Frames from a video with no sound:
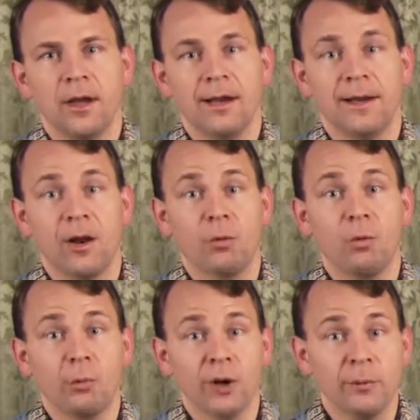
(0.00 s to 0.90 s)
And God
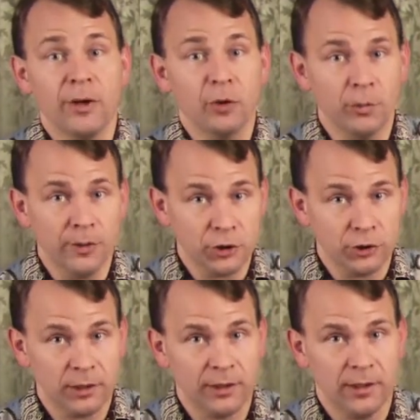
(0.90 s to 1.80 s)
will bring me to
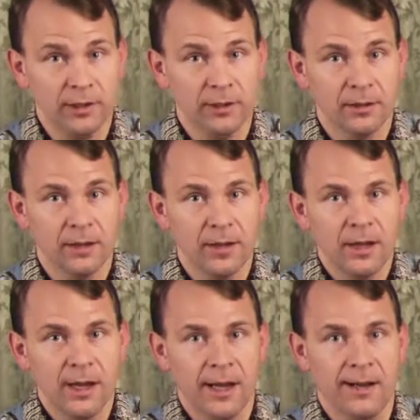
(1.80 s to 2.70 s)
maturity
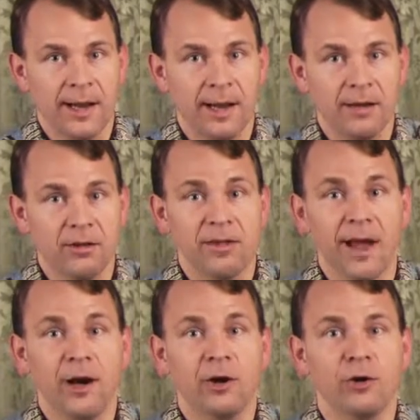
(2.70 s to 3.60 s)
and I
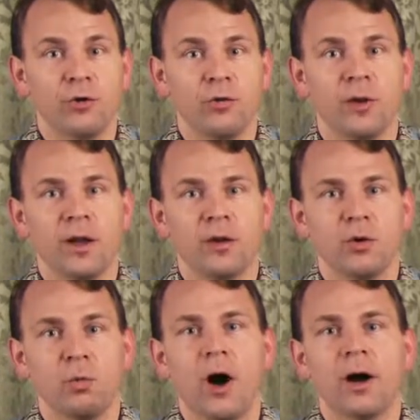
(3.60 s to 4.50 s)
desire to,
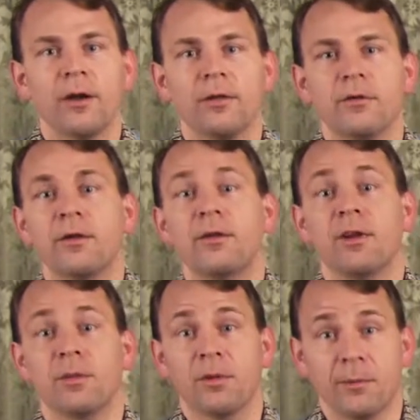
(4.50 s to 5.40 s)
to walk in the
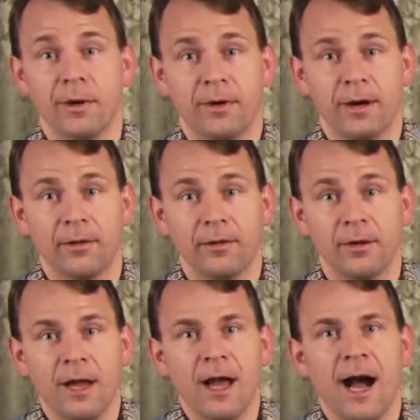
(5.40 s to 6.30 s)
footsteps of my father.